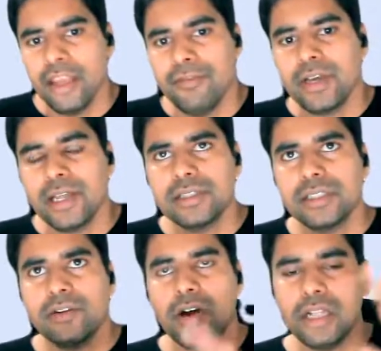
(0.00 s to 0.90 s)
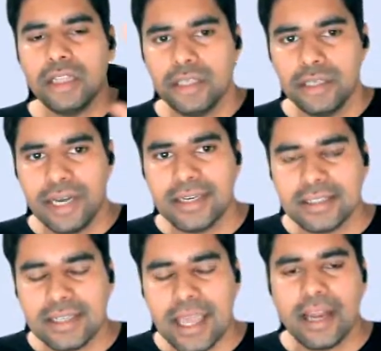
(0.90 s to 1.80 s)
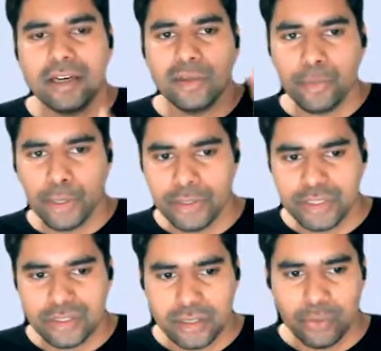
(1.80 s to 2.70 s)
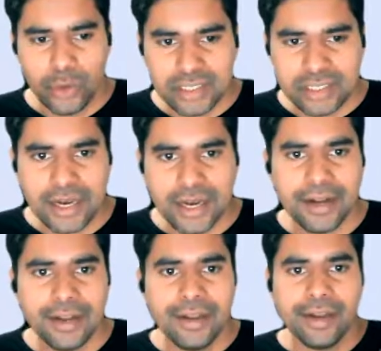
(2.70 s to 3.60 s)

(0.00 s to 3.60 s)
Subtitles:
if you consider all the data stack and the producers on one side,